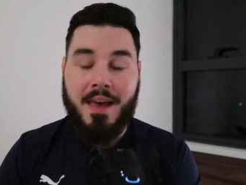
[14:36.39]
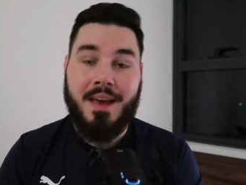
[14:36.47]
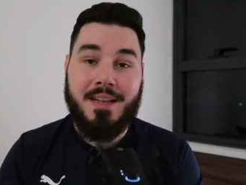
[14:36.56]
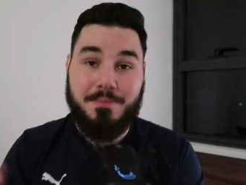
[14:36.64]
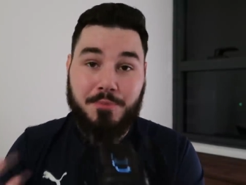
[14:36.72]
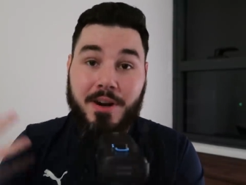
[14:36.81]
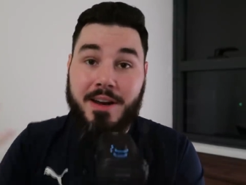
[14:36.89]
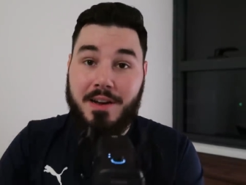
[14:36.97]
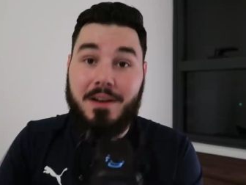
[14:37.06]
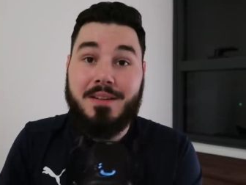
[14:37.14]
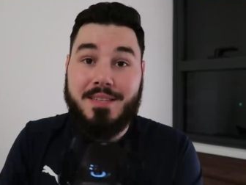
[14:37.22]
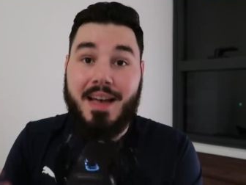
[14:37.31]
It's pretty
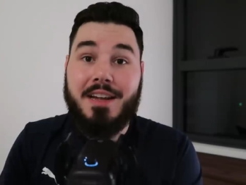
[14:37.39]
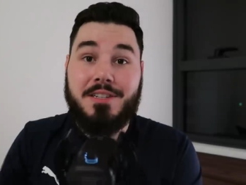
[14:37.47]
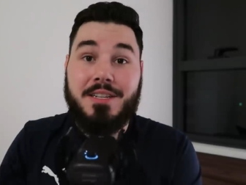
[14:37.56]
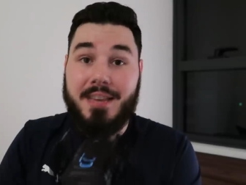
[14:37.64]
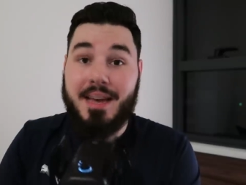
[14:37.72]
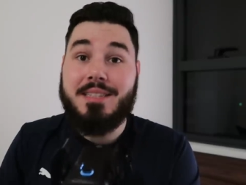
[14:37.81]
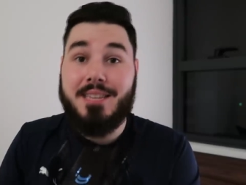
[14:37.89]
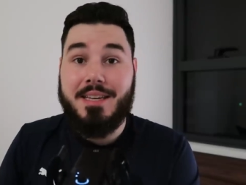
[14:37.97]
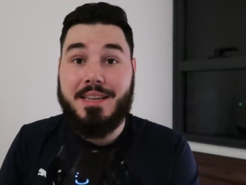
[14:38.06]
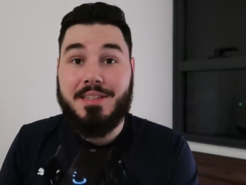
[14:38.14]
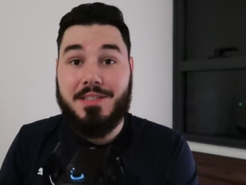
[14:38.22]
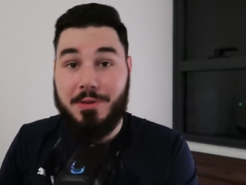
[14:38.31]
hard to actually get
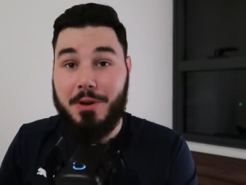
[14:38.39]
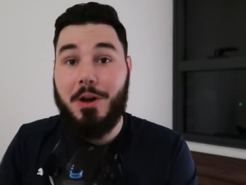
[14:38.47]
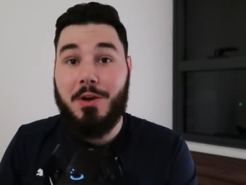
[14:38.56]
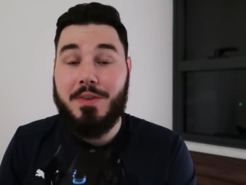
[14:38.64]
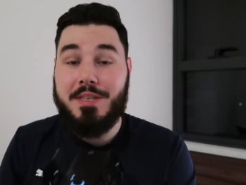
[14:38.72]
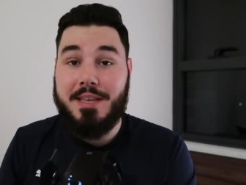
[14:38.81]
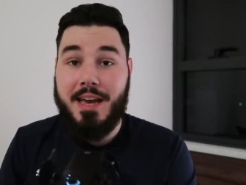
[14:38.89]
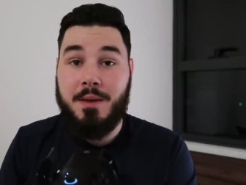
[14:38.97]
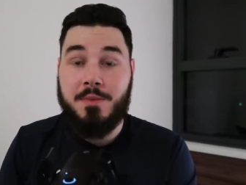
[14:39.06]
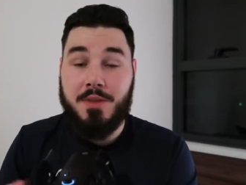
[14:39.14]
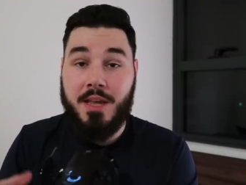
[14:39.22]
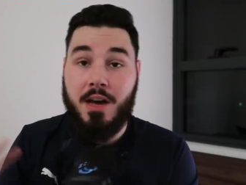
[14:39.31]
tickets to a lot of these
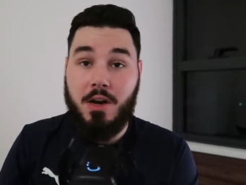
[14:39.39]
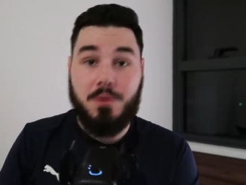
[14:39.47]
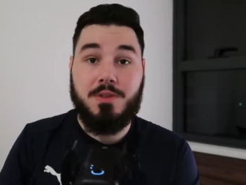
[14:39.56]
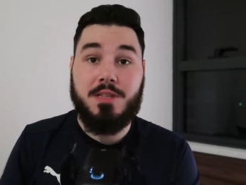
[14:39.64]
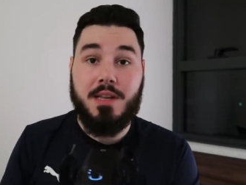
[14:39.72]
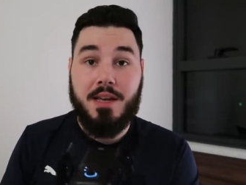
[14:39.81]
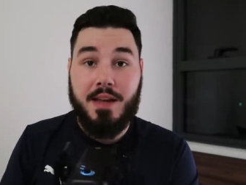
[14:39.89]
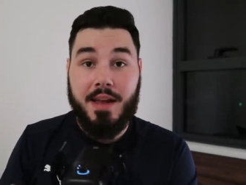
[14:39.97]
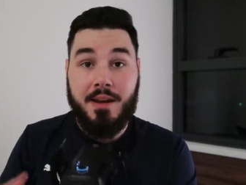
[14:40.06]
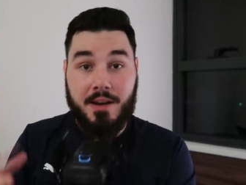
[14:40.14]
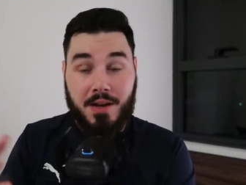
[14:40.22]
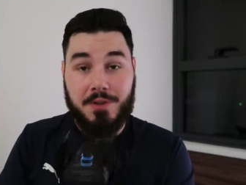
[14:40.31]
games when they're hosted
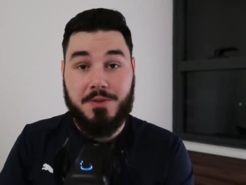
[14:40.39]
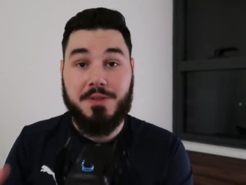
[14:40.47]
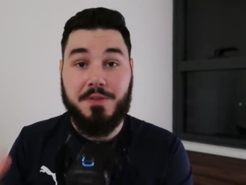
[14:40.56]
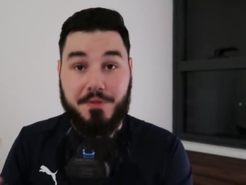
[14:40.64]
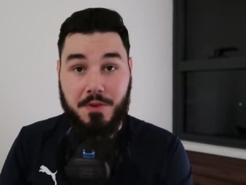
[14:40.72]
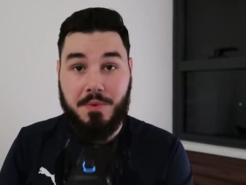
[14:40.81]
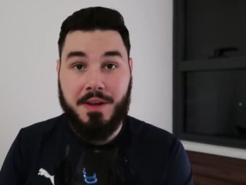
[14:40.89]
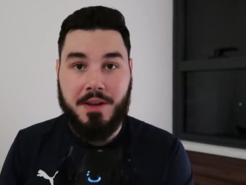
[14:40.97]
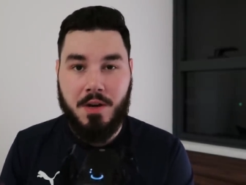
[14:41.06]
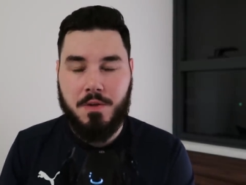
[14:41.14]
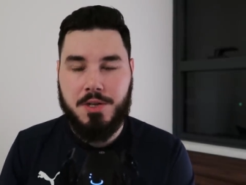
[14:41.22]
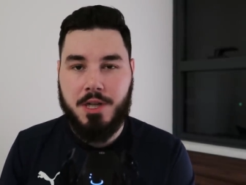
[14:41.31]
in countries of football and
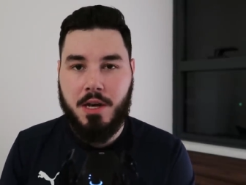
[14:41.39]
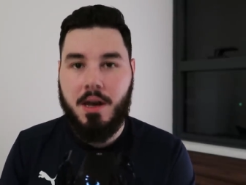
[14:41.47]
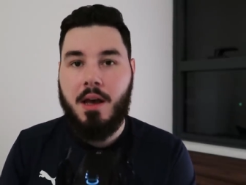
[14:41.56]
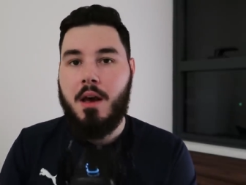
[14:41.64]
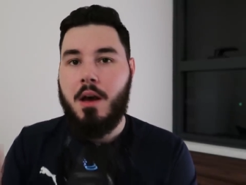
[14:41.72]
culture.